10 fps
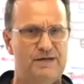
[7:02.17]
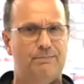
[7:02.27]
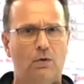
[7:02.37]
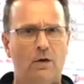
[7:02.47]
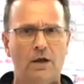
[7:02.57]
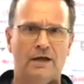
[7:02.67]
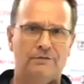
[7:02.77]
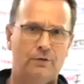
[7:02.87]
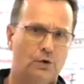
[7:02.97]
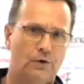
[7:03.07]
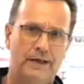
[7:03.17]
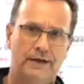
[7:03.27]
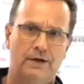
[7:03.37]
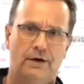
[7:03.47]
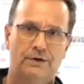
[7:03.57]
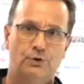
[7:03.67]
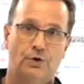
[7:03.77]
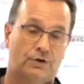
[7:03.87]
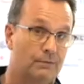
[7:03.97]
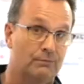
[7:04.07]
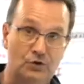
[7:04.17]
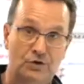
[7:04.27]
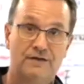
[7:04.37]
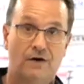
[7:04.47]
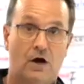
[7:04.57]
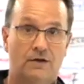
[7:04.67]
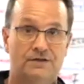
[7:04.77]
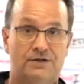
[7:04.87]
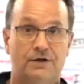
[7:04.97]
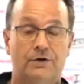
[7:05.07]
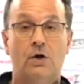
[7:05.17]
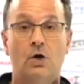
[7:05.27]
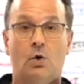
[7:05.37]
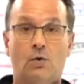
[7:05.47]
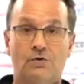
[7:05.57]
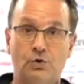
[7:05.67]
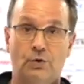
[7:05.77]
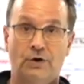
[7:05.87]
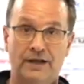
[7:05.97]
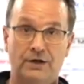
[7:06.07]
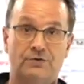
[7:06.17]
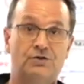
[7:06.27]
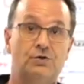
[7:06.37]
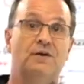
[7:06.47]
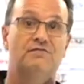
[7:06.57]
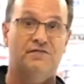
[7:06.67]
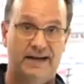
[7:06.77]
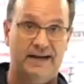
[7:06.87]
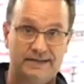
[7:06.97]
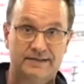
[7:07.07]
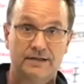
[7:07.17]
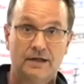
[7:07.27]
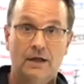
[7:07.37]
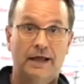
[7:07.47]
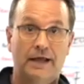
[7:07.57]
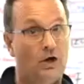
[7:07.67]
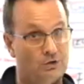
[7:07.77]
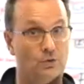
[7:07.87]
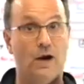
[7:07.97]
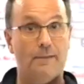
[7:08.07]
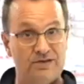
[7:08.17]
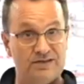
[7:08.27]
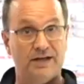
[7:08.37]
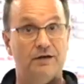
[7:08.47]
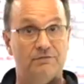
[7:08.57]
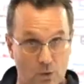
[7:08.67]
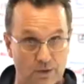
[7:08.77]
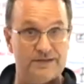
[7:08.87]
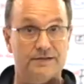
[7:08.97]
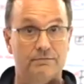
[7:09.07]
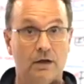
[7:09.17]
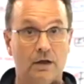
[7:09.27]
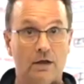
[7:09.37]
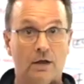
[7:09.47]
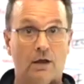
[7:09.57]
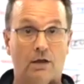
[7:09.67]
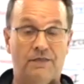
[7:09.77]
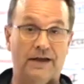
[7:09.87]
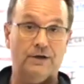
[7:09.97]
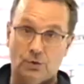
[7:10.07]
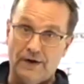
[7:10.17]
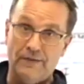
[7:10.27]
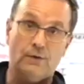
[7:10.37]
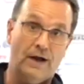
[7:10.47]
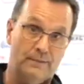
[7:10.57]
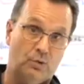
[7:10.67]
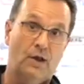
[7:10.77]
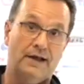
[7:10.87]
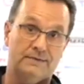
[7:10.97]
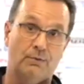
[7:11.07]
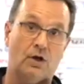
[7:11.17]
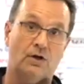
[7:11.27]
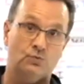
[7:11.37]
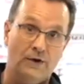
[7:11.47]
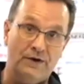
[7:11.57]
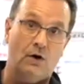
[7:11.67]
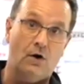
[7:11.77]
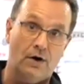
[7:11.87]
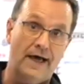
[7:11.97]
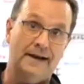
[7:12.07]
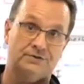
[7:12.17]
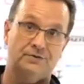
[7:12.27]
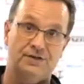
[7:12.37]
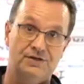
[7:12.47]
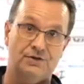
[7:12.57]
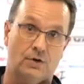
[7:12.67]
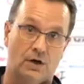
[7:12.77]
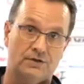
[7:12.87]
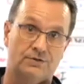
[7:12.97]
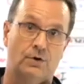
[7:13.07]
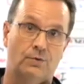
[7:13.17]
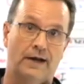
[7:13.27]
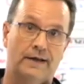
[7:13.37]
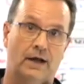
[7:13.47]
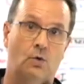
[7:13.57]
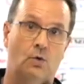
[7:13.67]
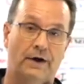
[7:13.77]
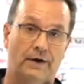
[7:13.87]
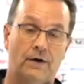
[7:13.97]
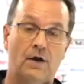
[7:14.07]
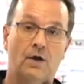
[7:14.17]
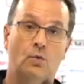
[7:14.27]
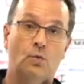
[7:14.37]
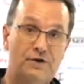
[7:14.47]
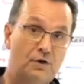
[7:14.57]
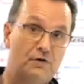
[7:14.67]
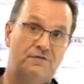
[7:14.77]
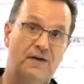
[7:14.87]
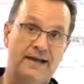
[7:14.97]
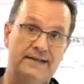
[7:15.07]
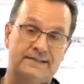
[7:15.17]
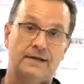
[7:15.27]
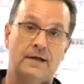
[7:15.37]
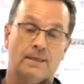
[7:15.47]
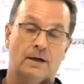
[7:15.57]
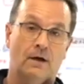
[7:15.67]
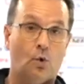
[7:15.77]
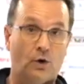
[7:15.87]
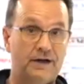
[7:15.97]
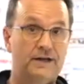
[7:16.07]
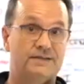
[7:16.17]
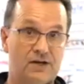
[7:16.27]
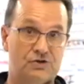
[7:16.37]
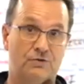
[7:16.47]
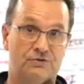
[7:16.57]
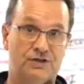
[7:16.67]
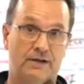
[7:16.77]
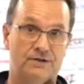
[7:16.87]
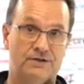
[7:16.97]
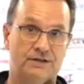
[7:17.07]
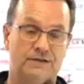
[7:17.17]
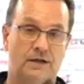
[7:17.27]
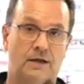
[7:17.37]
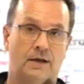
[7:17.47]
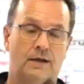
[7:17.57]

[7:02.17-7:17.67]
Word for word: people, if you're in here and you're a community volunteer or you are in here to advance an underrepresented voice, then you're in the right place because we are at a strategic crossroad right now where we could face organizational challenges